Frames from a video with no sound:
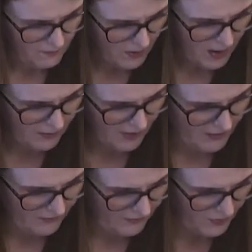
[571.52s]

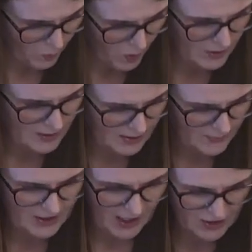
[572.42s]
paragraph 1
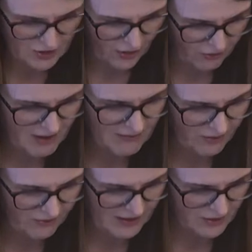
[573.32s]
subsection 3
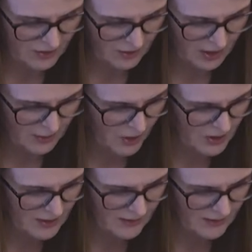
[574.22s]
refers to an emergency